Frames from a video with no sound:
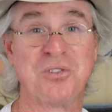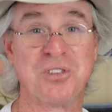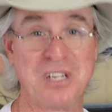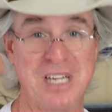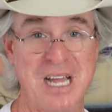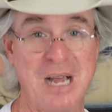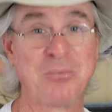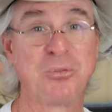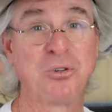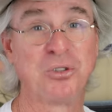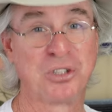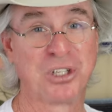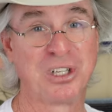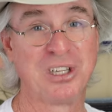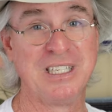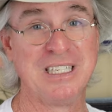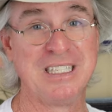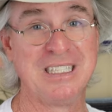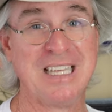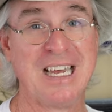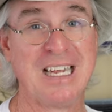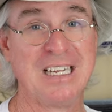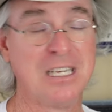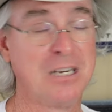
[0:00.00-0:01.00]
Then I'm going to
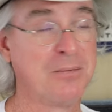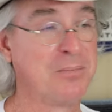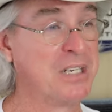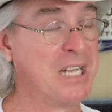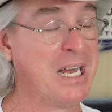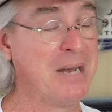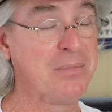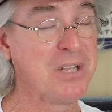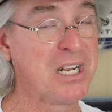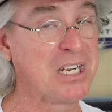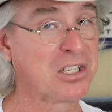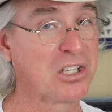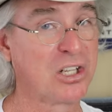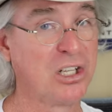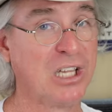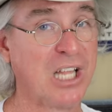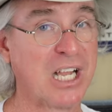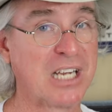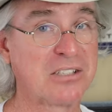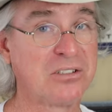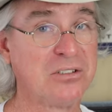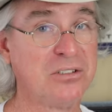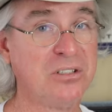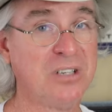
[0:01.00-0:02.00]
clean that up. And I'm not a
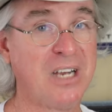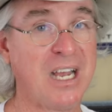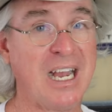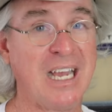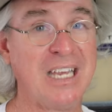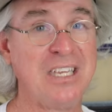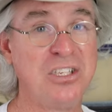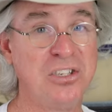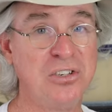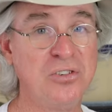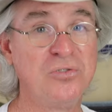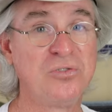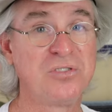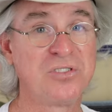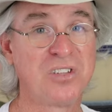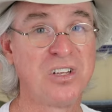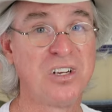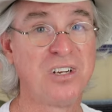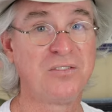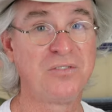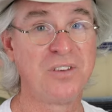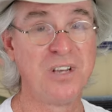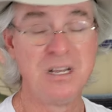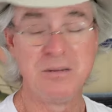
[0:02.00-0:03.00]
collector. I use
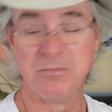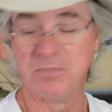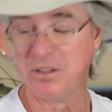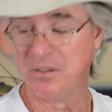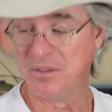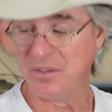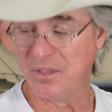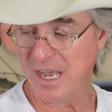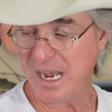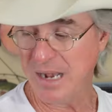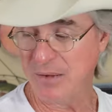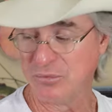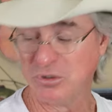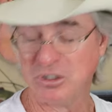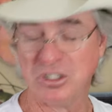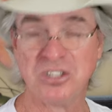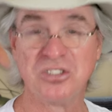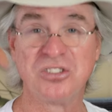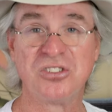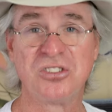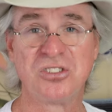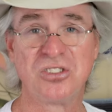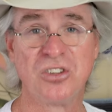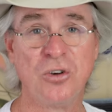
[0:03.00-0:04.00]
stuff. But that one
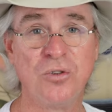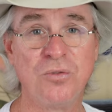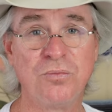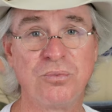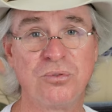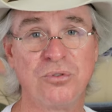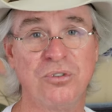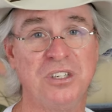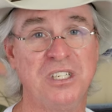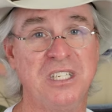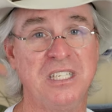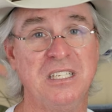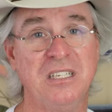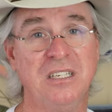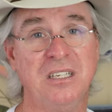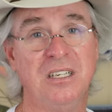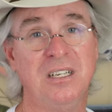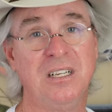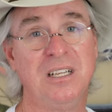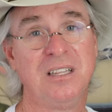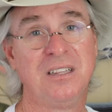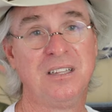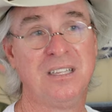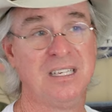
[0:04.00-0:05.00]
is so pretty
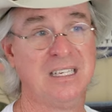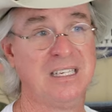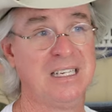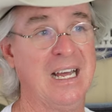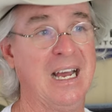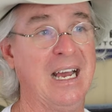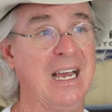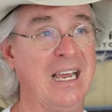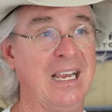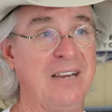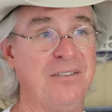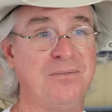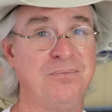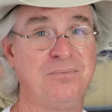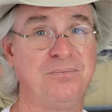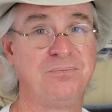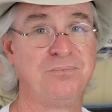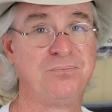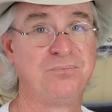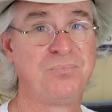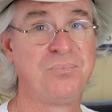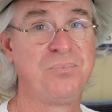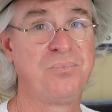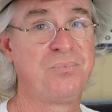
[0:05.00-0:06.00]
that I
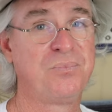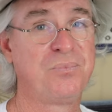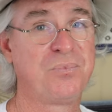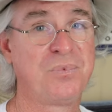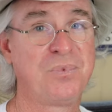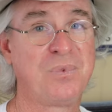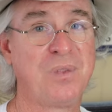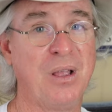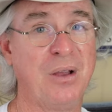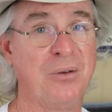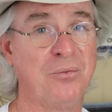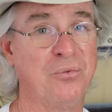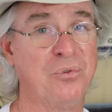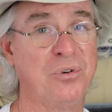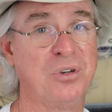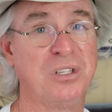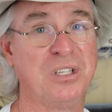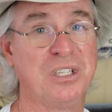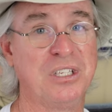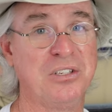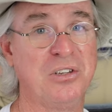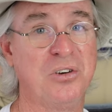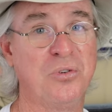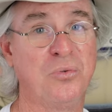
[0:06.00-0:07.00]

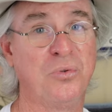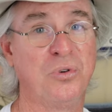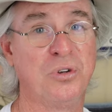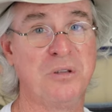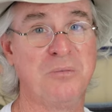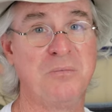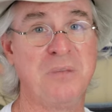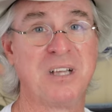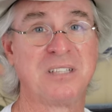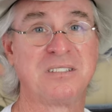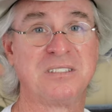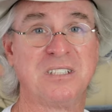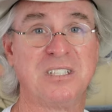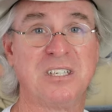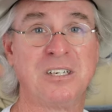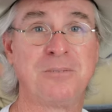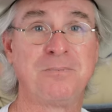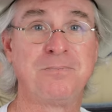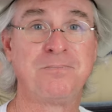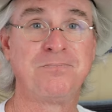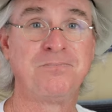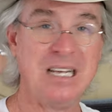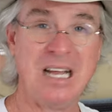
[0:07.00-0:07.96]
really don't want to mess it up.